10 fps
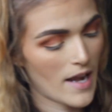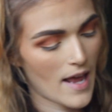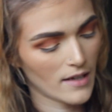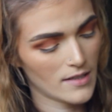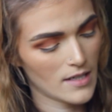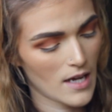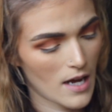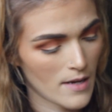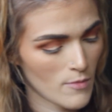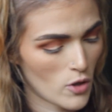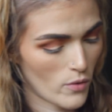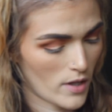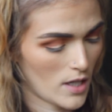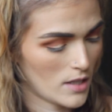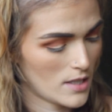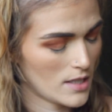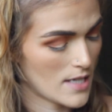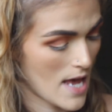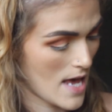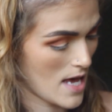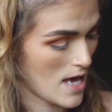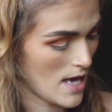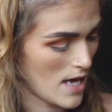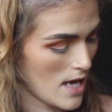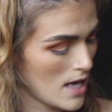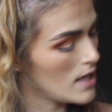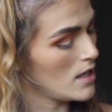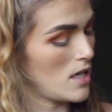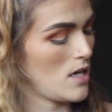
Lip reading: Next, I'm going to take